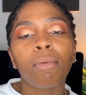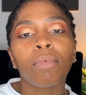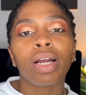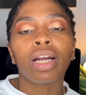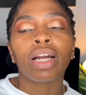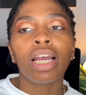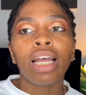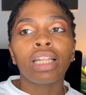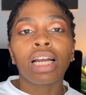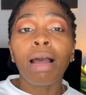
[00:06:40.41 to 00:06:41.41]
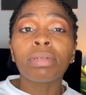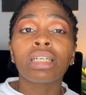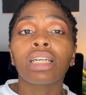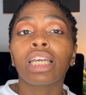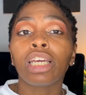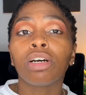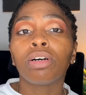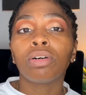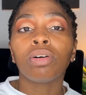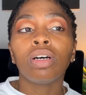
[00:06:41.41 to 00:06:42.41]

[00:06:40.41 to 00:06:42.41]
where the cop is gonna kill